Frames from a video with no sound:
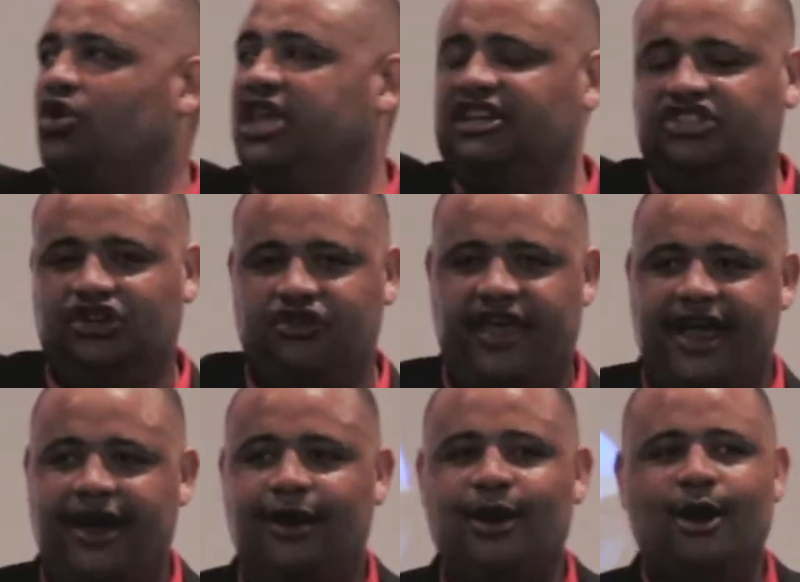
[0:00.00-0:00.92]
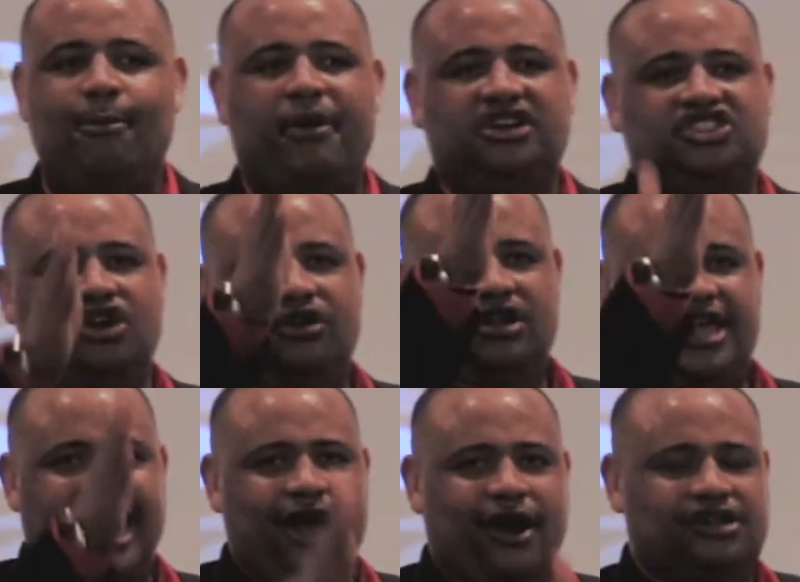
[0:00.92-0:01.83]
will get you there, but your
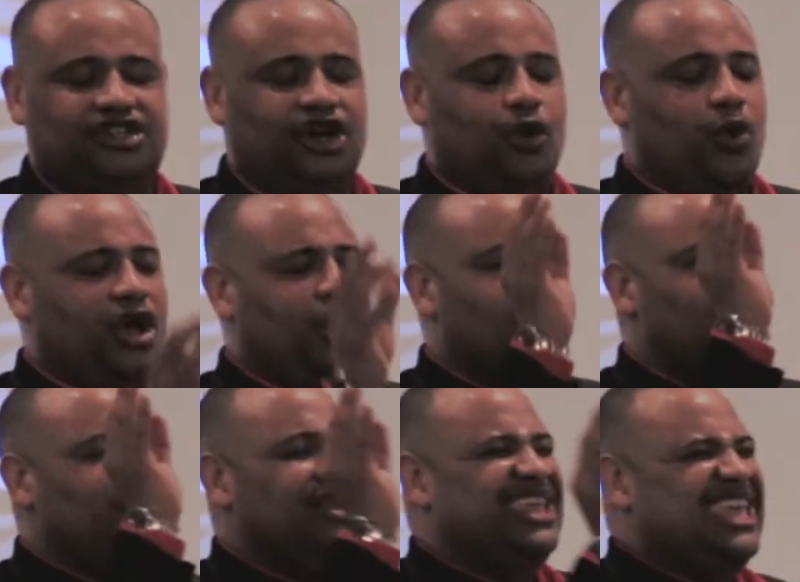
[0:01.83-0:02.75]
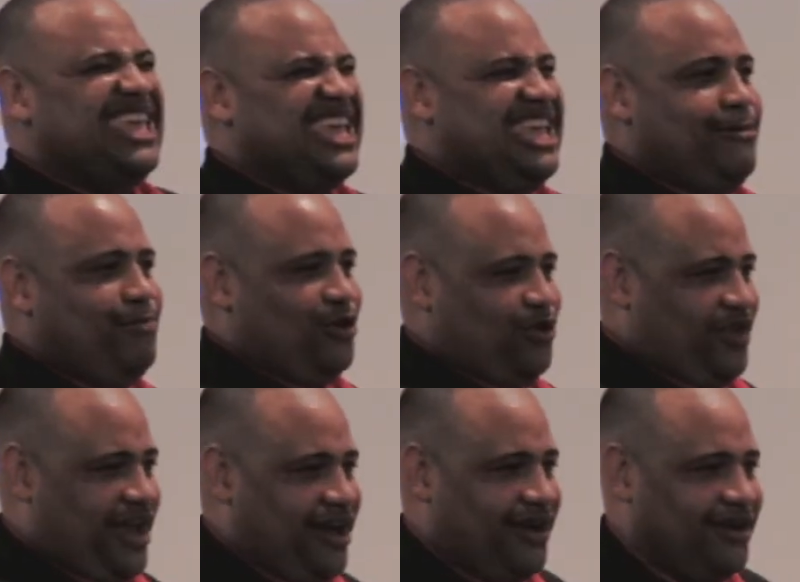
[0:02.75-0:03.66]
character will keep you
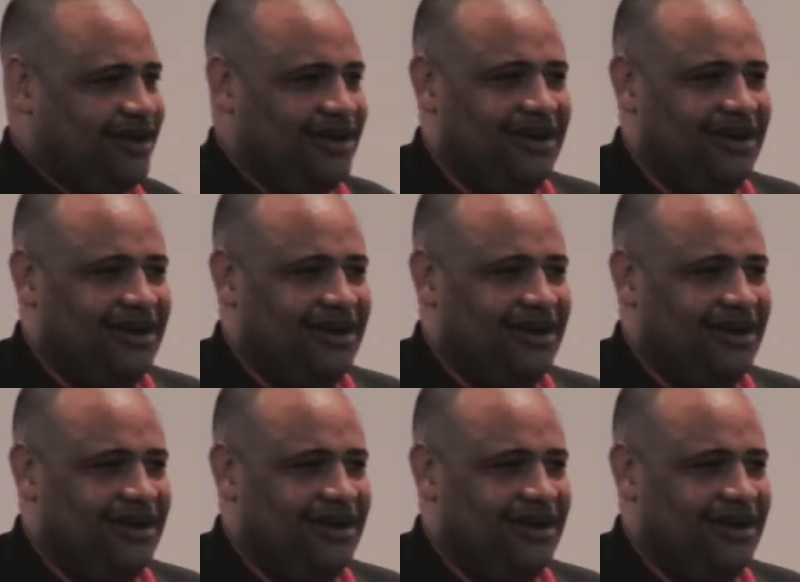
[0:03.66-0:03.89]
there.